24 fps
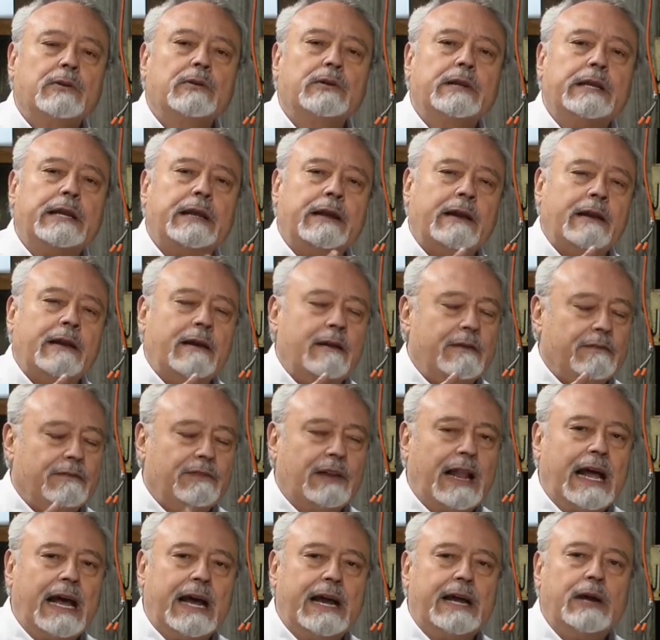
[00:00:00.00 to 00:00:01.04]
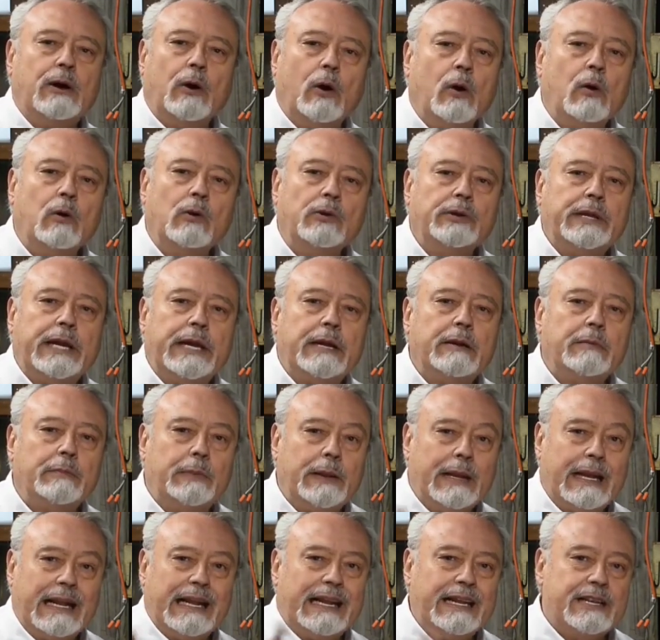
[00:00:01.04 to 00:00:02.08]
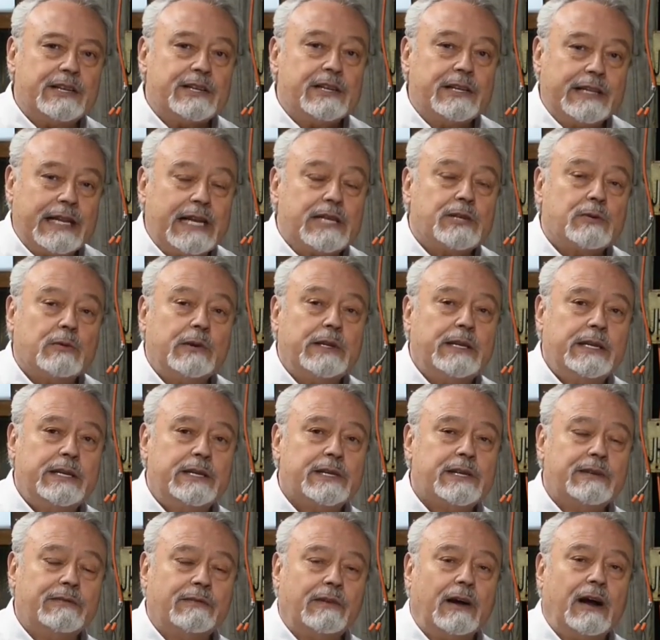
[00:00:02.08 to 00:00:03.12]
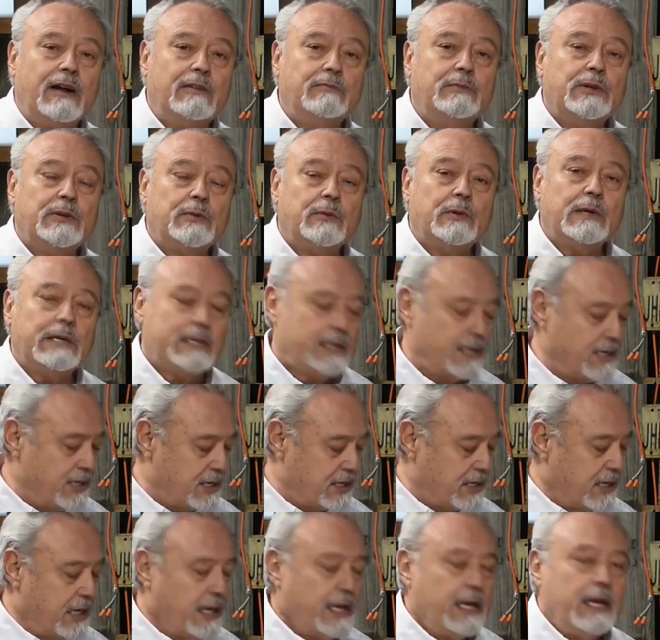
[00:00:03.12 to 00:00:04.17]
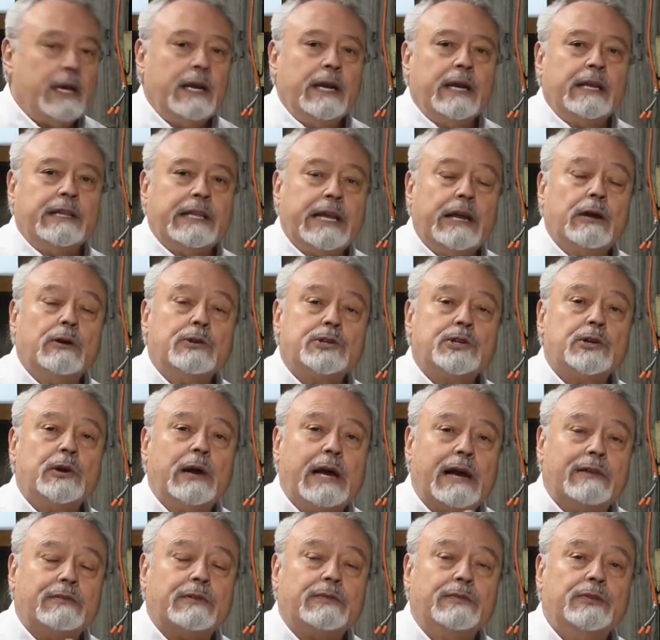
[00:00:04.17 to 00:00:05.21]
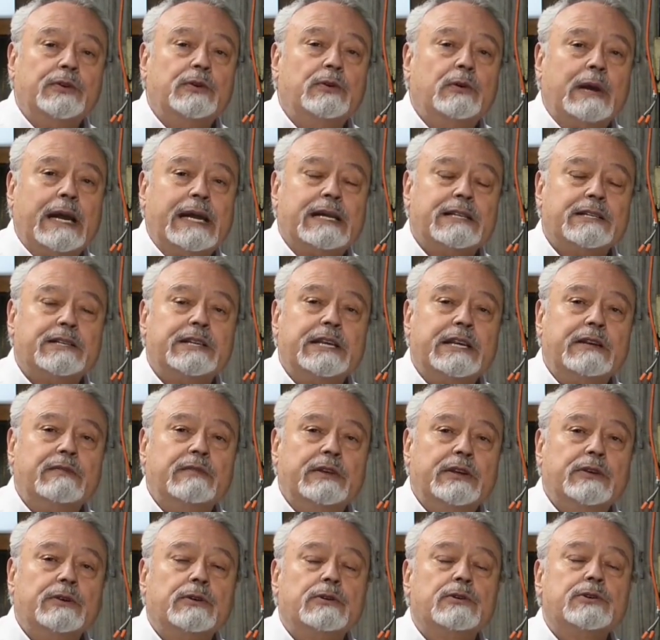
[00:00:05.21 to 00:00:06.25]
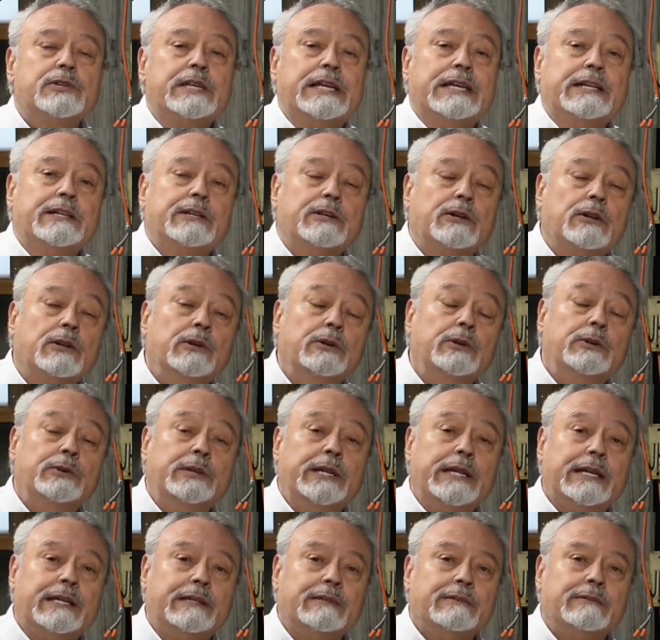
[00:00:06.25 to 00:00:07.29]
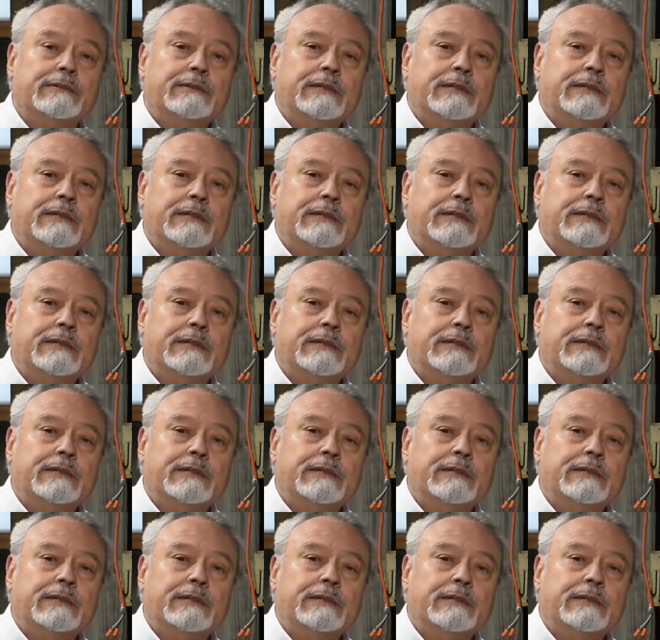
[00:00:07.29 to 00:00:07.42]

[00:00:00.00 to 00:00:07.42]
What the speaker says: only fly old airplanes, and that's what his involvement was, they also have a few antique vehicles, including